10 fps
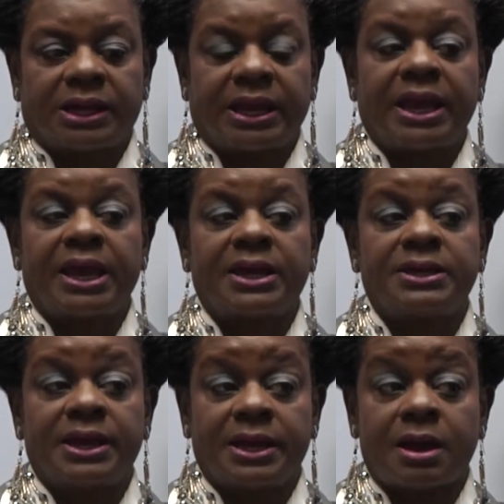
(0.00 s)

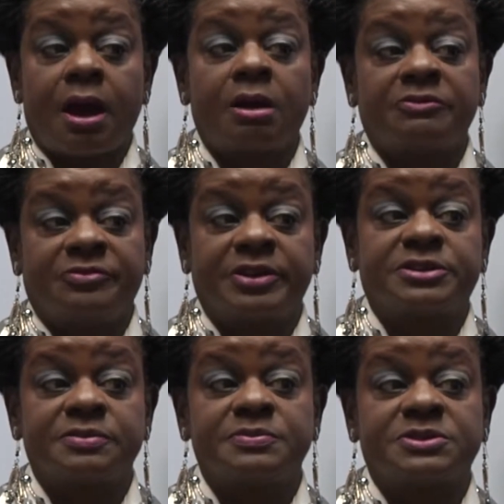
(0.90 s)
can and are
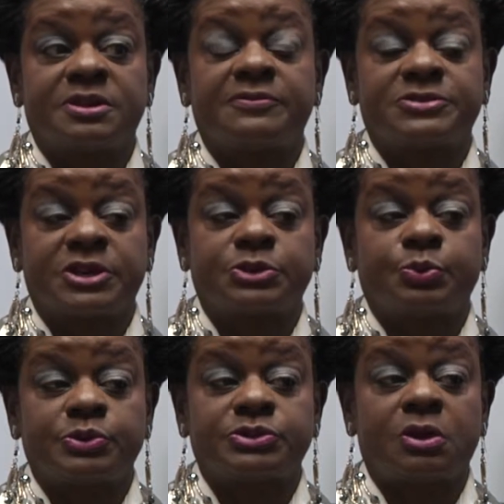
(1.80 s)
victims of
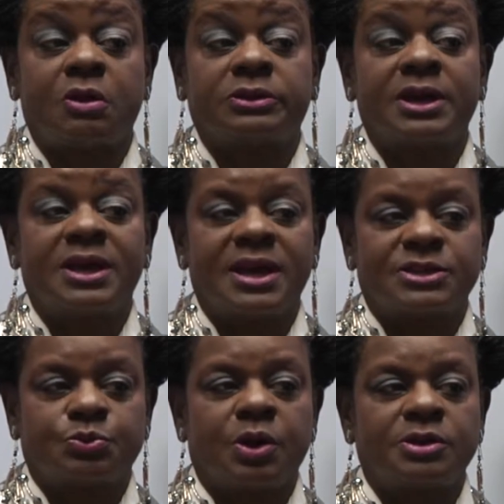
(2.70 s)
sexual assault
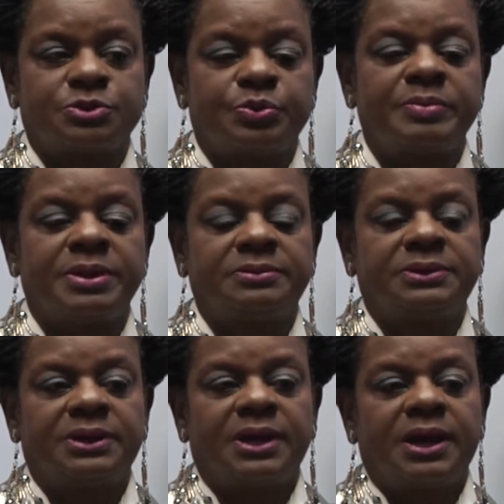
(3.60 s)
as well as women.
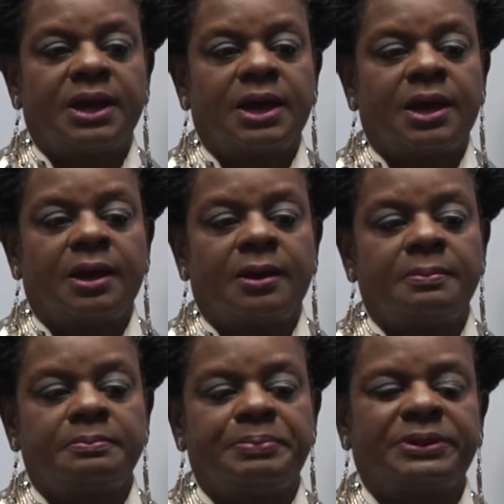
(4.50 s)

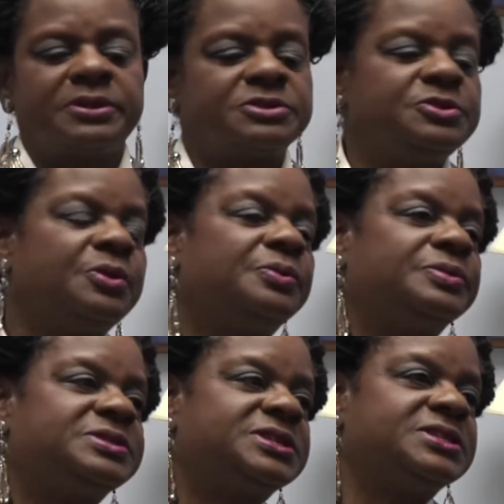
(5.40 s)
But there's
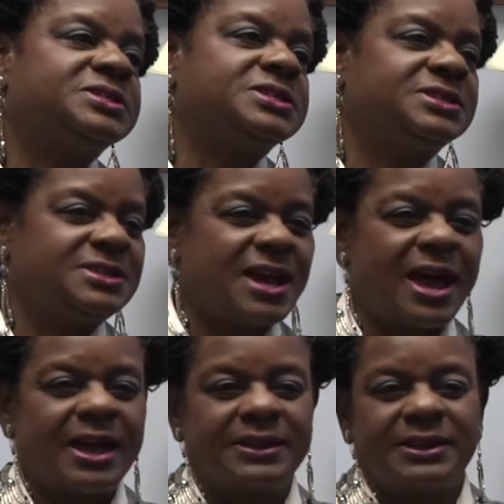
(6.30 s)
no sense in
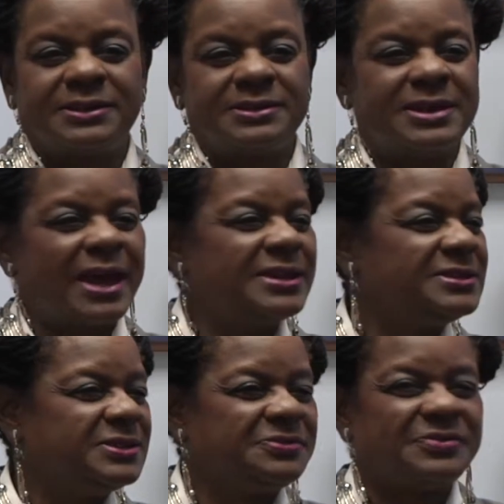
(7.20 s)
denying that
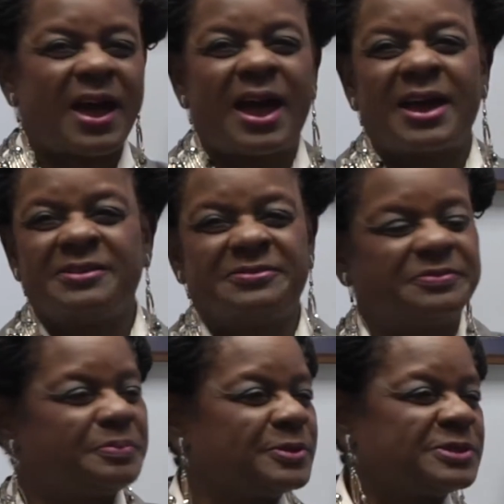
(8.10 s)

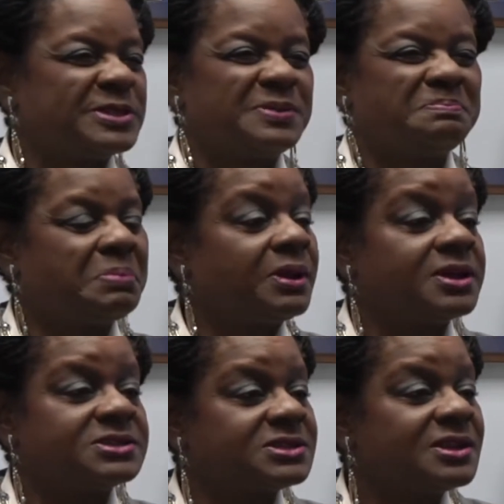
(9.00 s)
95%
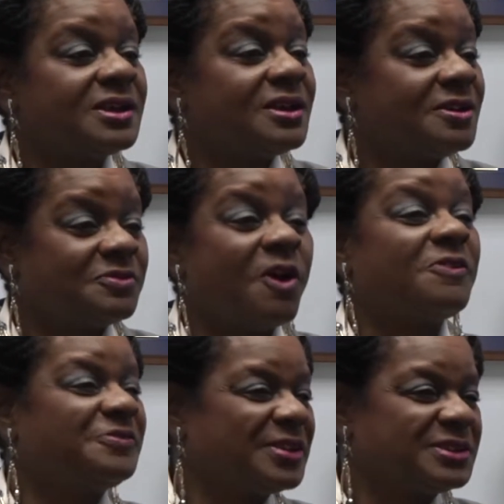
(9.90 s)
plus of
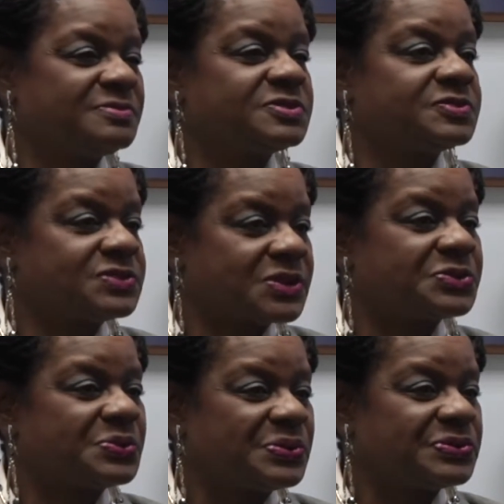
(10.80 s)
all victims of
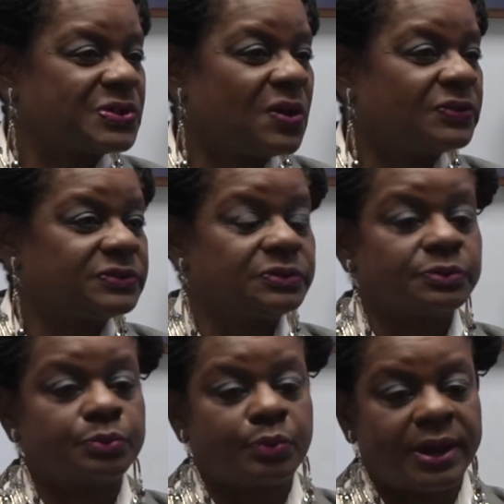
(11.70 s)
sexual assault,
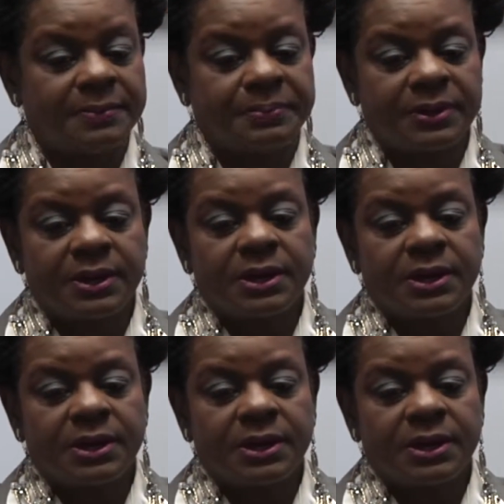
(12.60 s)
rape,